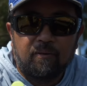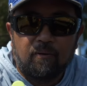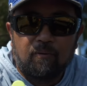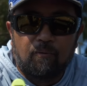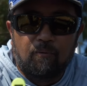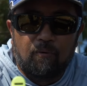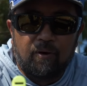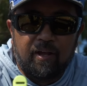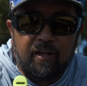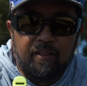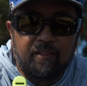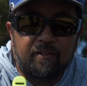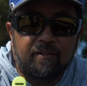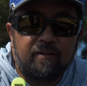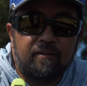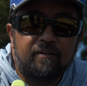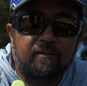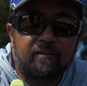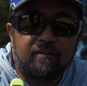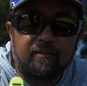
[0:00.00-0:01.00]
with
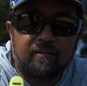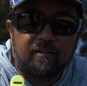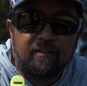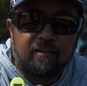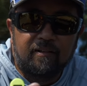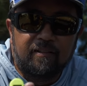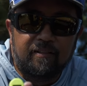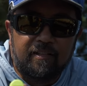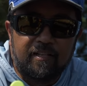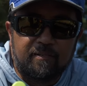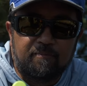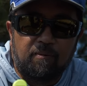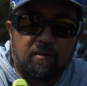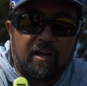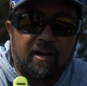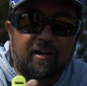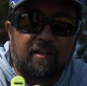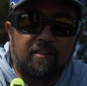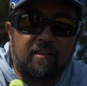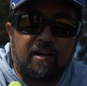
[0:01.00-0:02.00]
this
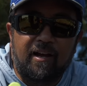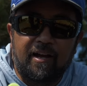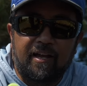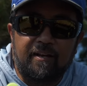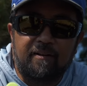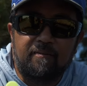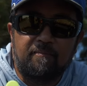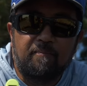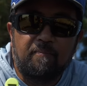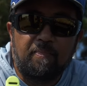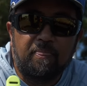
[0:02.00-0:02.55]
black line,